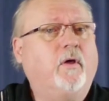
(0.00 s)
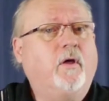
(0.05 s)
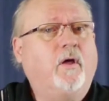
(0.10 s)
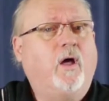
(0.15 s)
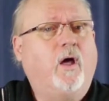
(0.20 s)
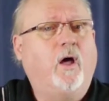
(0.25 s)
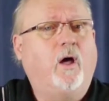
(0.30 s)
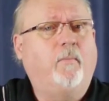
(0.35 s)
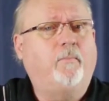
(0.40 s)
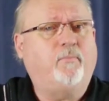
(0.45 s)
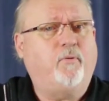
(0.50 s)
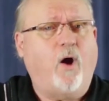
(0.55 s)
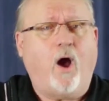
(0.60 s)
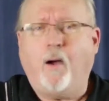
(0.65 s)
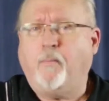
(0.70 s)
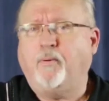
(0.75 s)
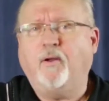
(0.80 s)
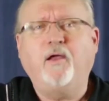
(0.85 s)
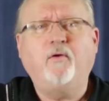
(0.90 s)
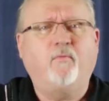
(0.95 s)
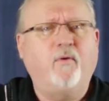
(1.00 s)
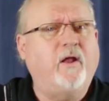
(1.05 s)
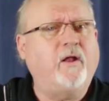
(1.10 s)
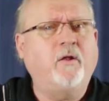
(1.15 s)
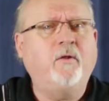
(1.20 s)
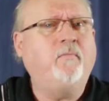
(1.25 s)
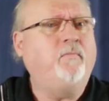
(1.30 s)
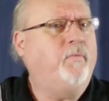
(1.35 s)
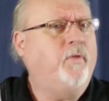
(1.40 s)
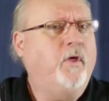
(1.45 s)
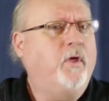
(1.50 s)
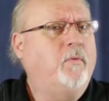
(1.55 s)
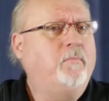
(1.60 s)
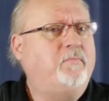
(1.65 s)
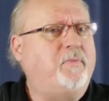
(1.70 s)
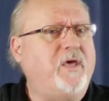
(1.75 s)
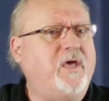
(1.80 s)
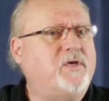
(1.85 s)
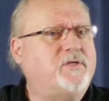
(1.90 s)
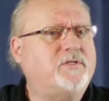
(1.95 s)
properly written
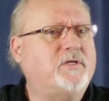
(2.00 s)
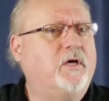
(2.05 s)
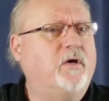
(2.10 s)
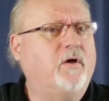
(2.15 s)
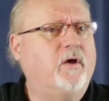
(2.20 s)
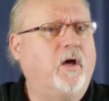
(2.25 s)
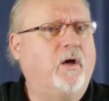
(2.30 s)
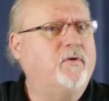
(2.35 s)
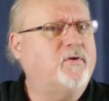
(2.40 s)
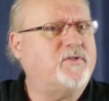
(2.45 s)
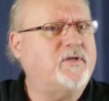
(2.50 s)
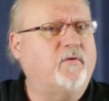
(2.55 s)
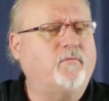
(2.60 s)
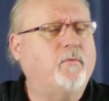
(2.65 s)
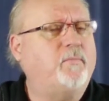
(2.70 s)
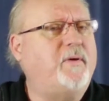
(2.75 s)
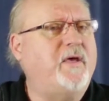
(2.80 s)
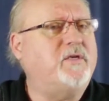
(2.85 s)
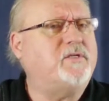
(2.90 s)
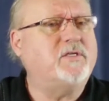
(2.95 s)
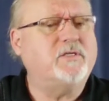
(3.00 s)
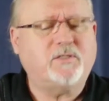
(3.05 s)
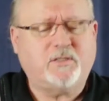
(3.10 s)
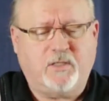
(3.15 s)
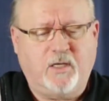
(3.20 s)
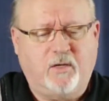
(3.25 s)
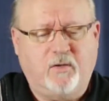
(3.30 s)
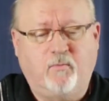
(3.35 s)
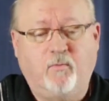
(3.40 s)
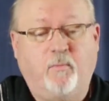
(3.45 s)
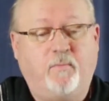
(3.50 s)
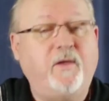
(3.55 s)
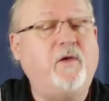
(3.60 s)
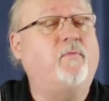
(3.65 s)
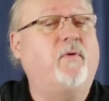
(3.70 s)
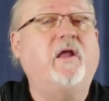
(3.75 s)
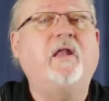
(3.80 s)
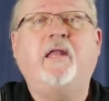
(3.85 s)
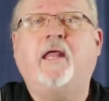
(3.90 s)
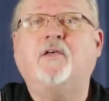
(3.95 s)
piece, several pieces that will be
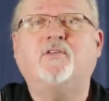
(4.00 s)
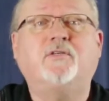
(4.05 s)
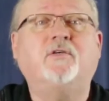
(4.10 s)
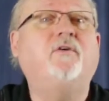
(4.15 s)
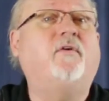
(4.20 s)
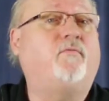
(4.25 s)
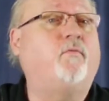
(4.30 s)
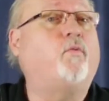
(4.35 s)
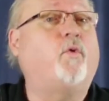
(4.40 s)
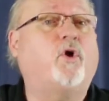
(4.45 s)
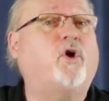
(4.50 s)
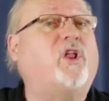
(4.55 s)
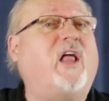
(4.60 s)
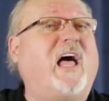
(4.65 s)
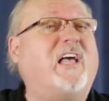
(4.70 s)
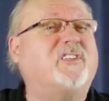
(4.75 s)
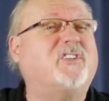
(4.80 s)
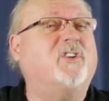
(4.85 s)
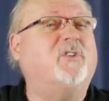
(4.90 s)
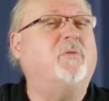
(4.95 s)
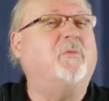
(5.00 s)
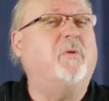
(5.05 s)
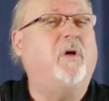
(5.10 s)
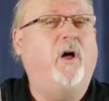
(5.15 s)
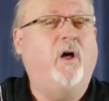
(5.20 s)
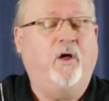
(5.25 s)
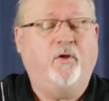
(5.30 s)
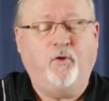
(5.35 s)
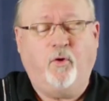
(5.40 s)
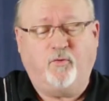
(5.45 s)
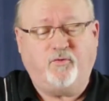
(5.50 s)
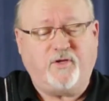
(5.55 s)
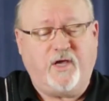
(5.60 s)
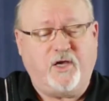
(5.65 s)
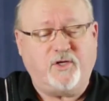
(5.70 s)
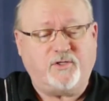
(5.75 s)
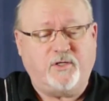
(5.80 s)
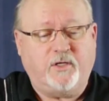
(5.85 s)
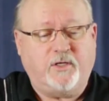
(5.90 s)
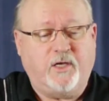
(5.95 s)
written as if it were classical
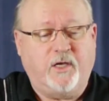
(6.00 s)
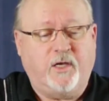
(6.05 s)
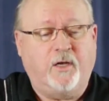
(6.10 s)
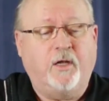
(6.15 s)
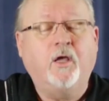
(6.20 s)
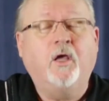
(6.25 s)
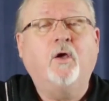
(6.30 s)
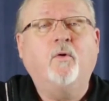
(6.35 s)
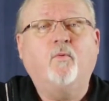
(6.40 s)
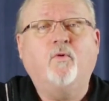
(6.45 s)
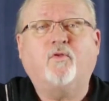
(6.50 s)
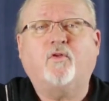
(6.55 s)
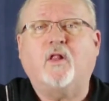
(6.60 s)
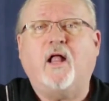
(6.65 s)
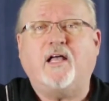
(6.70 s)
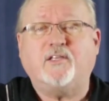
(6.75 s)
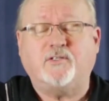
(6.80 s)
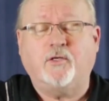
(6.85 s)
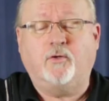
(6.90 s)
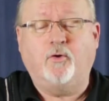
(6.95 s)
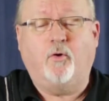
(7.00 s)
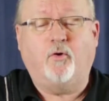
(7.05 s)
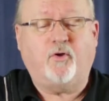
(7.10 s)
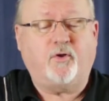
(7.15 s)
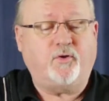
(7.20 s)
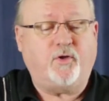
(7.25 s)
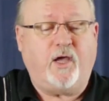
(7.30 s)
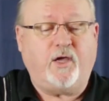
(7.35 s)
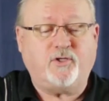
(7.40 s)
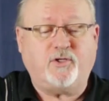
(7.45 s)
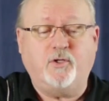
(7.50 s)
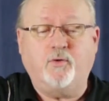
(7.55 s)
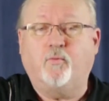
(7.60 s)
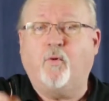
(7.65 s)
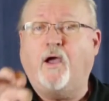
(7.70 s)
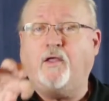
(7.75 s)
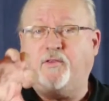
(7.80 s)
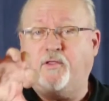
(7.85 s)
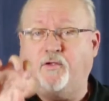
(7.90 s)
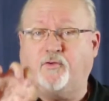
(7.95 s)
notation. Again, with classical notation, you
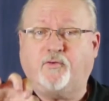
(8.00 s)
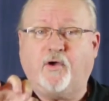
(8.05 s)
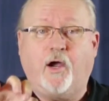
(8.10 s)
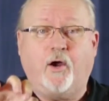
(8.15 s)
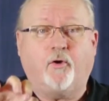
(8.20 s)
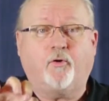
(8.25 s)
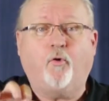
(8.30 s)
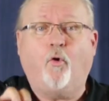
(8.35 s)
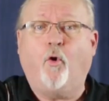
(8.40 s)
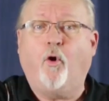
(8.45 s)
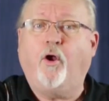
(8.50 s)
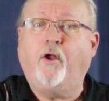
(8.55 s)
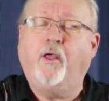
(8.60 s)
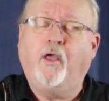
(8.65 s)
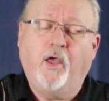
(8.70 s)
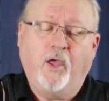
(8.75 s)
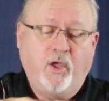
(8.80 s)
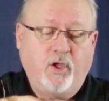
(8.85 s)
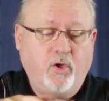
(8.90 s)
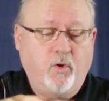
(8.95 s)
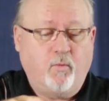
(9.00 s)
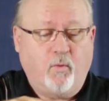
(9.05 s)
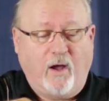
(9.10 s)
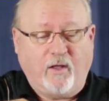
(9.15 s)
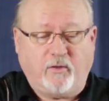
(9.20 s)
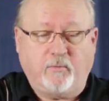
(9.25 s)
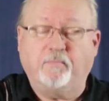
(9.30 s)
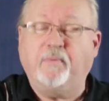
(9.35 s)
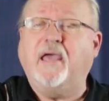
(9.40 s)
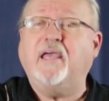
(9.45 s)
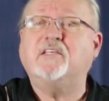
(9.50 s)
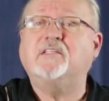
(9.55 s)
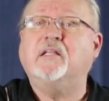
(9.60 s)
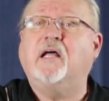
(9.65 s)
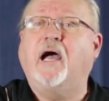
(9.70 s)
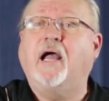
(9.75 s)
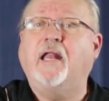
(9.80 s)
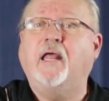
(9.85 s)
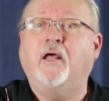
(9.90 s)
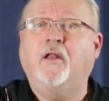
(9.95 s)
write the entire chord, you write the bass
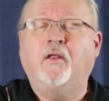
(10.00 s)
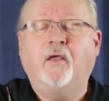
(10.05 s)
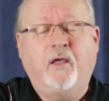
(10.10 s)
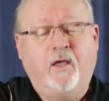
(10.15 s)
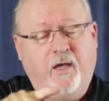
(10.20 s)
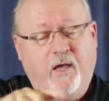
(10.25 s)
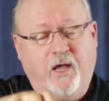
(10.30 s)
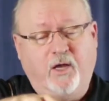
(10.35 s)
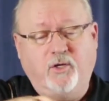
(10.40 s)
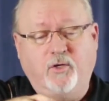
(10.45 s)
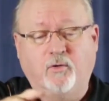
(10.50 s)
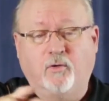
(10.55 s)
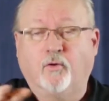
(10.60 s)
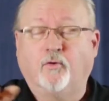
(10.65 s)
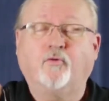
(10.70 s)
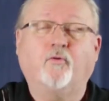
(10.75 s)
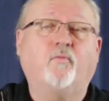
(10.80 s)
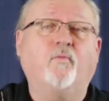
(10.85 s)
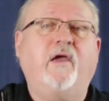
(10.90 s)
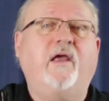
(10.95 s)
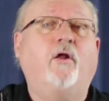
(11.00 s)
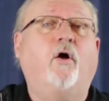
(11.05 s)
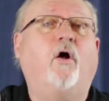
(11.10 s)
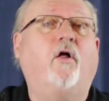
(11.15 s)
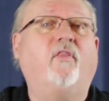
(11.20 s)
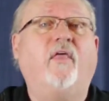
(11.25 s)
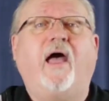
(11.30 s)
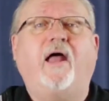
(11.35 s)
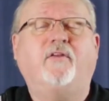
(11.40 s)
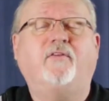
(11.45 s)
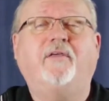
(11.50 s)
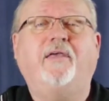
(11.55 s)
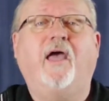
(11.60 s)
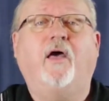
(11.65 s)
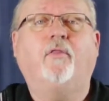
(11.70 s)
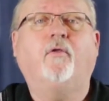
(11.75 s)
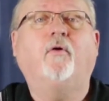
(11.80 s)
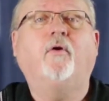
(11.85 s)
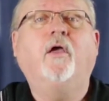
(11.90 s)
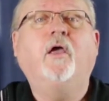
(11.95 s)
line in, and you learn to read all that
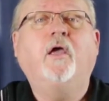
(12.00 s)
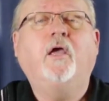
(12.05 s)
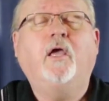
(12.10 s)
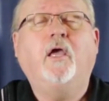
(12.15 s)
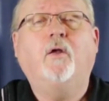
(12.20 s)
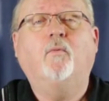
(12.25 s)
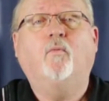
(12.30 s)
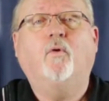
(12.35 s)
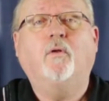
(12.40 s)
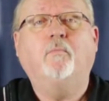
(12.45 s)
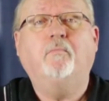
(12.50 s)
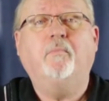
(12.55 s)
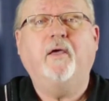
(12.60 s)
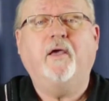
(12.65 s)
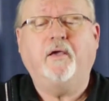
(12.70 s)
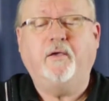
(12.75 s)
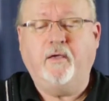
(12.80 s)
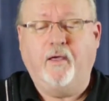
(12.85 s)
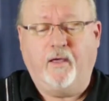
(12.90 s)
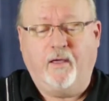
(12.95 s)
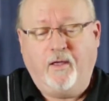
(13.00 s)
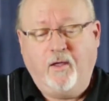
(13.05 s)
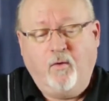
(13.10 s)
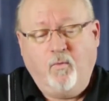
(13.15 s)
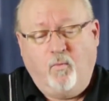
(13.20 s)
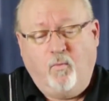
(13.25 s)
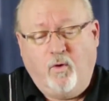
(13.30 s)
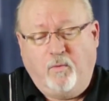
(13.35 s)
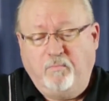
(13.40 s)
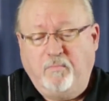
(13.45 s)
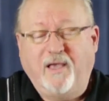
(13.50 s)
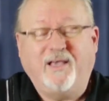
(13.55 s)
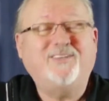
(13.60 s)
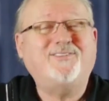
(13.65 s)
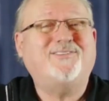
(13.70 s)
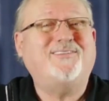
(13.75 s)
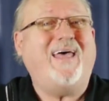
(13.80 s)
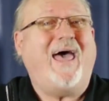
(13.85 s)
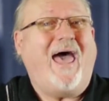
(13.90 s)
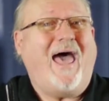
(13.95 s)
together in one big
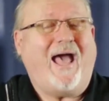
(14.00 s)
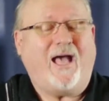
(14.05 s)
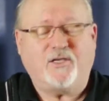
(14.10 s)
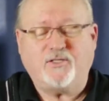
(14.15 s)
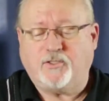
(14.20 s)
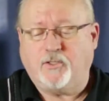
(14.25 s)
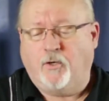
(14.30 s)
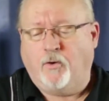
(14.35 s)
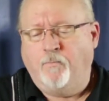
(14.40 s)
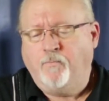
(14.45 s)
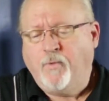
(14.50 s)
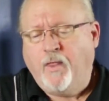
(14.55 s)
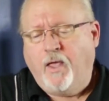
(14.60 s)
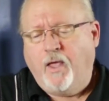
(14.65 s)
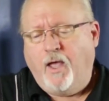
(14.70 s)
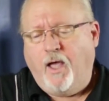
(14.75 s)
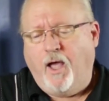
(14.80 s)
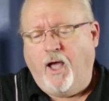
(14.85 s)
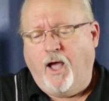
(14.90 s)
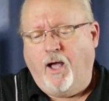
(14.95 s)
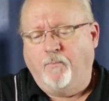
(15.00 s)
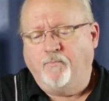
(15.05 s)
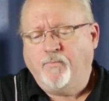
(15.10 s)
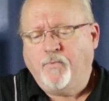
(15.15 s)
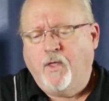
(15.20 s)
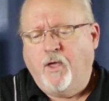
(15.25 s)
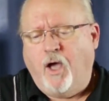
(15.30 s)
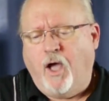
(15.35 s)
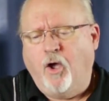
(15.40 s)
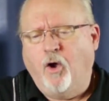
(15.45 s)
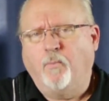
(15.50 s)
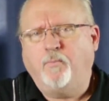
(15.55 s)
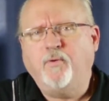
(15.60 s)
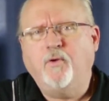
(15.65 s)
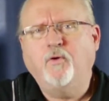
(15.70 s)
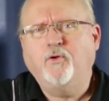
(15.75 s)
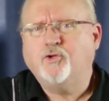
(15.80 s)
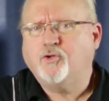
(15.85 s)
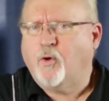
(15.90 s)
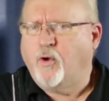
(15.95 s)
stack. So I hope
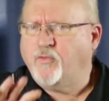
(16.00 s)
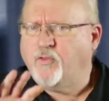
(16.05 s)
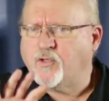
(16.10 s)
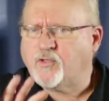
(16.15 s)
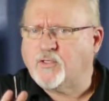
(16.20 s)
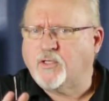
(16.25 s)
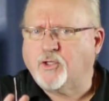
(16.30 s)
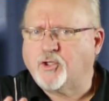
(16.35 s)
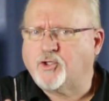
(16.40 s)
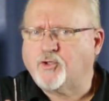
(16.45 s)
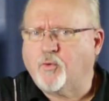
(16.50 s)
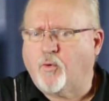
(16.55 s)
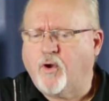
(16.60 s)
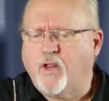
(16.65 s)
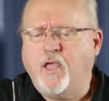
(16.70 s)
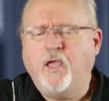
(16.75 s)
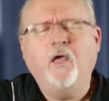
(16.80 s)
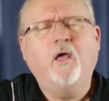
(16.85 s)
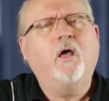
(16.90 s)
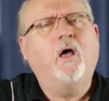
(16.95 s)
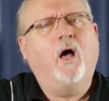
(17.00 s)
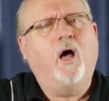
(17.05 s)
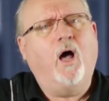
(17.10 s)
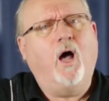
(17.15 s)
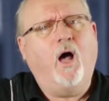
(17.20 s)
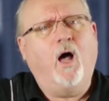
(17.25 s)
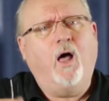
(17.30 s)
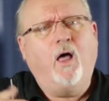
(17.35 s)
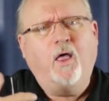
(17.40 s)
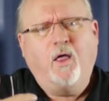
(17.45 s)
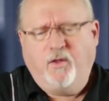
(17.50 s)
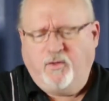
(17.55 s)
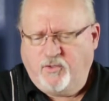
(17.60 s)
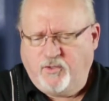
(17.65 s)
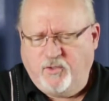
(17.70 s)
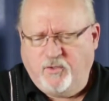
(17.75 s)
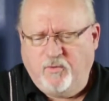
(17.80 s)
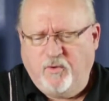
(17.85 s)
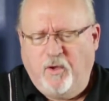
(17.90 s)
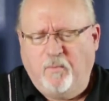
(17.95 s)
you enjoyed this little shorty
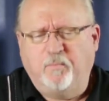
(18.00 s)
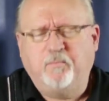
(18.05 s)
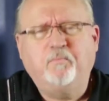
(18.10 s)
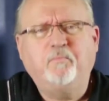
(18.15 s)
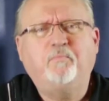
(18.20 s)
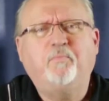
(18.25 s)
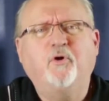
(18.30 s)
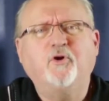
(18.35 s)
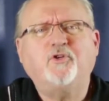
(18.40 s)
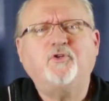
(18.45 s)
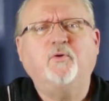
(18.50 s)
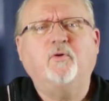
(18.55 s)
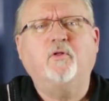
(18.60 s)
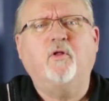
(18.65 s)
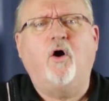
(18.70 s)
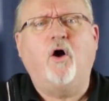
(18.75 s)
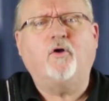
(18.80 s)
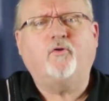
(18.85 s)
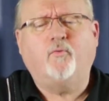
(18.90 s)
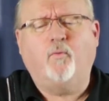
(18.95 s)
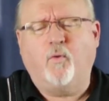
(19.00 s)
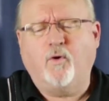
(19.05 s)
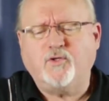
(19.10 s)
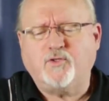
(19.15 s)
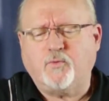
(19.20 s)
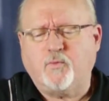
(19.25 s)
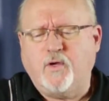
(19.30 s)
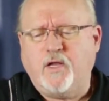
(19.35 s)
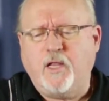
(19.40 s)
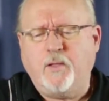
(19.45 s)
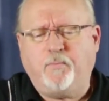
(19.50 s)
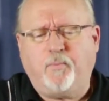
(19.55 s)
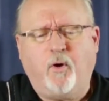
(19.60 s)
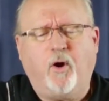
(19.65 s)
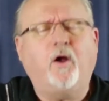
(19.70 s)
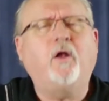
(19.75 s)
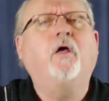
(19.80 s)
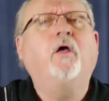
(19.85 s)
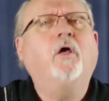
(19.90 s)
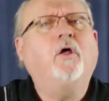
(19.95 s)
to push you along towards the reading
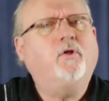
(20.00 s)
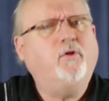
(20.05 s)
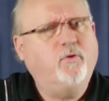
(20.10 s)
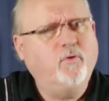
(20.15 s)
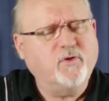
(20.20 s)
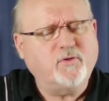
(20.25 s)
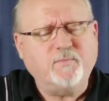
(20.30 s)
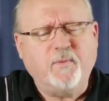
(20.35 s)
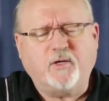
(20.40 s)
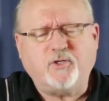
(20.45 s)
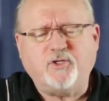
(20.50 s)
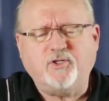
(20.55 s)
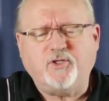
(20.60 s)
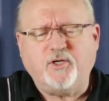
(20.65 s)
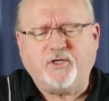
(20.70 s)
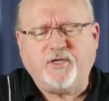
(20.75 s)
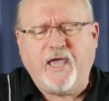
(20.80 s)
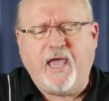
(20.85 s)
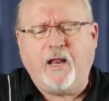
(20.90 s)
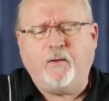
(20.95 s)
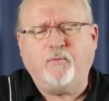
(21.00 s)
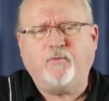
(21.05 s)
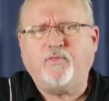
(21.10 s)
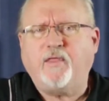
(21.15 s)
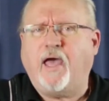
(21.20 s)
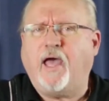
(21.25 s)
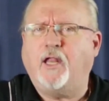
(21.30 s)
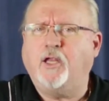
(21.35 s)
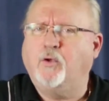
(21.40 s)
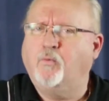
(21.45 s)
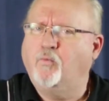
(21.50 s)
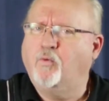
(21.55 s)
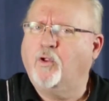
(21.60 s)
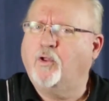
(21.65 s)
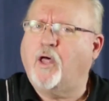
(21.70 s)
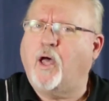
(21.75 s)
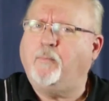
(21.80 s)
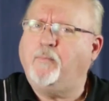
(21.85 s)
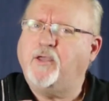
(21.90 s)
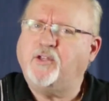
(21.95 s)
part. Do as much as you can with that. You will
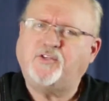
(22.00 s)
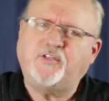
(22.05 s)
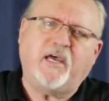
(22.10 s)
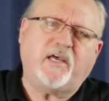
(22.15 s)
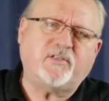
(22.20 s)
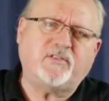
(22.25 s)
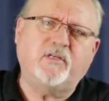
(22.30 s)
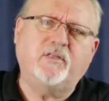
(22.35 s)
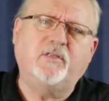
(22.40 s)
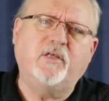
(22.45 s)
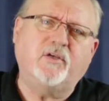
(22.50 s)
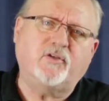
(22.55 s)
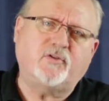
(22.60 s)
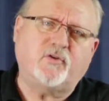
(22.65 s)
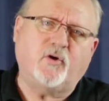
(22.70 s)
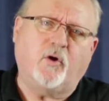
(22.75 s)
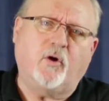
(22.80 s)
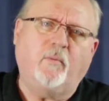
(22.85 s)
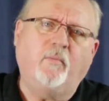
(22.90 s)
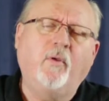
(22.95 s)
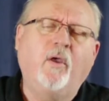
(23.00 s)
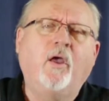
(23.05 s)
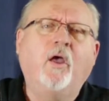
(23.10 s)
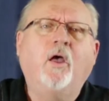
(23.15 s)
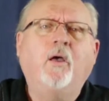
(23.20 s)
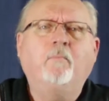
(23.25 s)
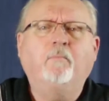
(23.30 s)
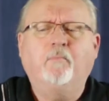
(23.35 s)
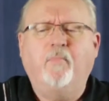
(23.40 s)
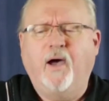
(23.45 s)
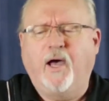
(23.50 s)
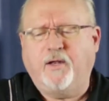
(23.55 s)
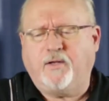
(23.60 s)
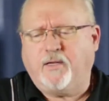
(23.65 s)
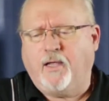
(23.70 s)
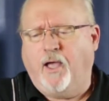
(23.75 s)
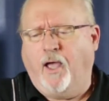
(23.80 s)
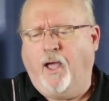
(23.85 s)
not be tested this term, but